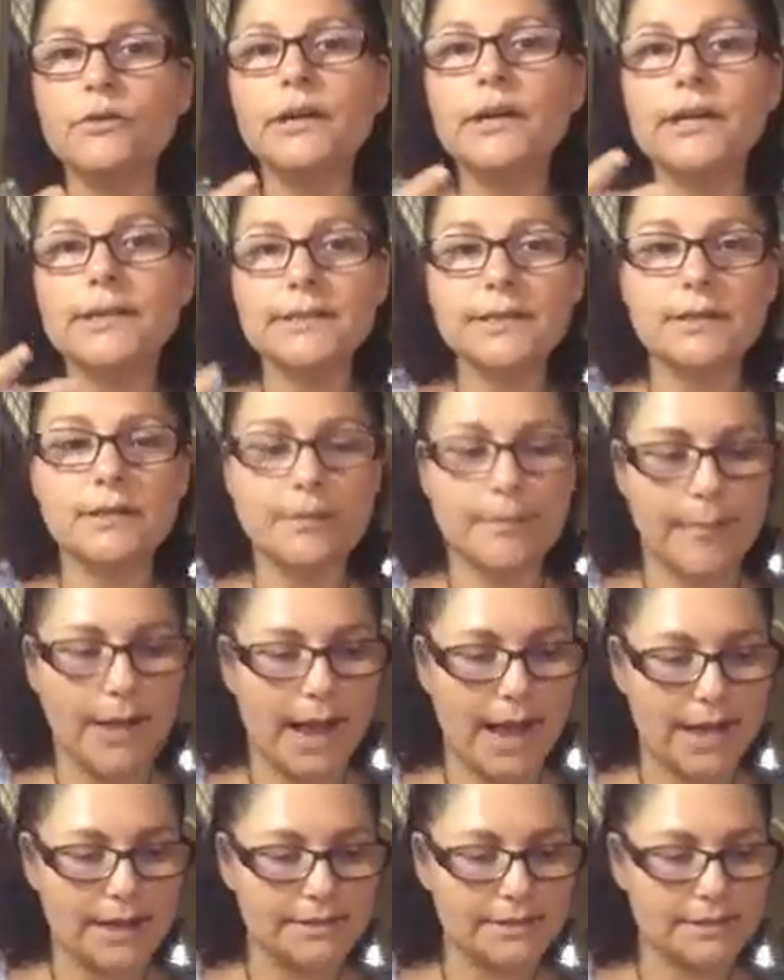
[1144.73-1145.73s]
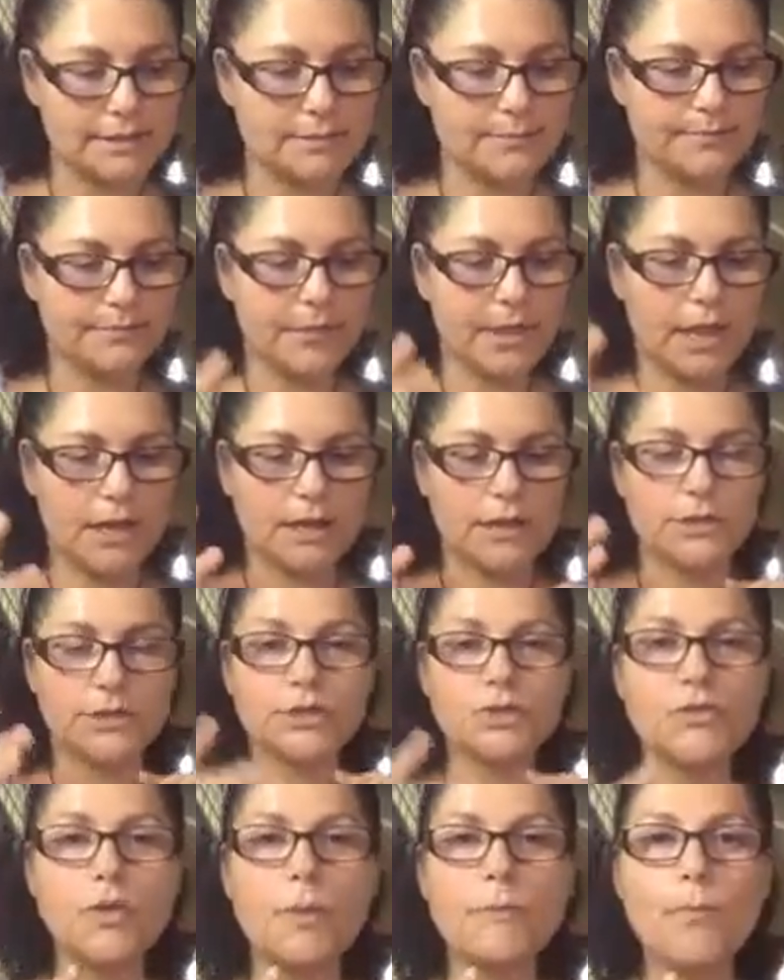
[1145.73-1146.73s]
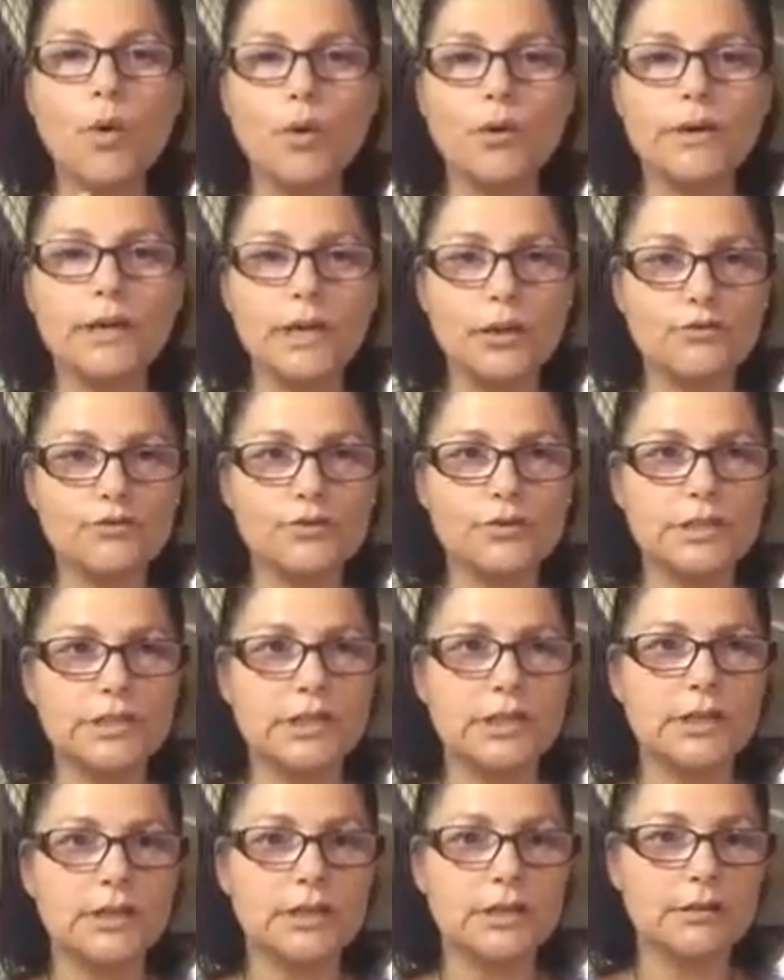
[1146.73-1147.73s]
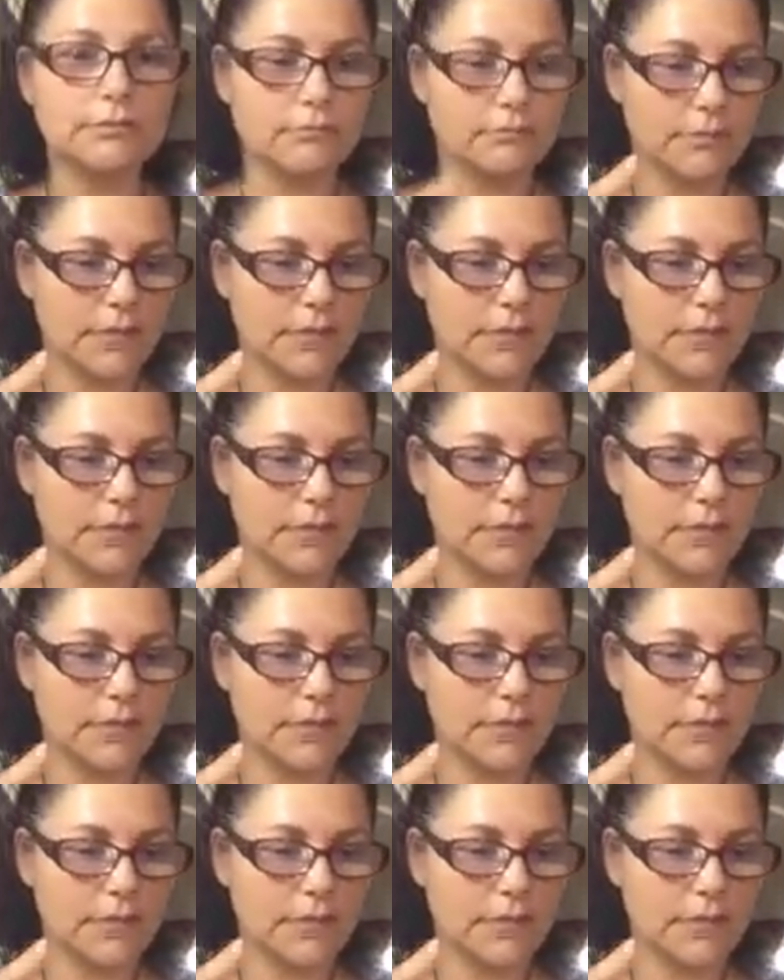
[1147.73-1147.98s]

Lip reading: It's in the past. Do a morning routine.